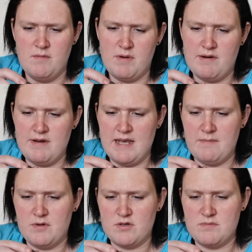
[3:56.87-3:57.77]
Barry
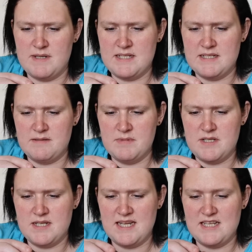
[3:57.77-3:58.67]
M Cosmetics
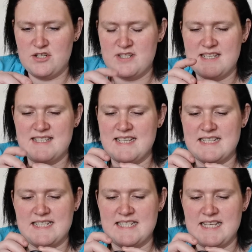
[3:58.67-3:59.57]
Limited. It just says
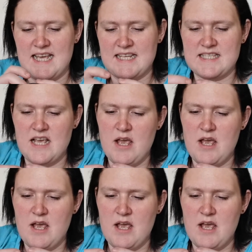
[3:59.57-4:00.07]
66,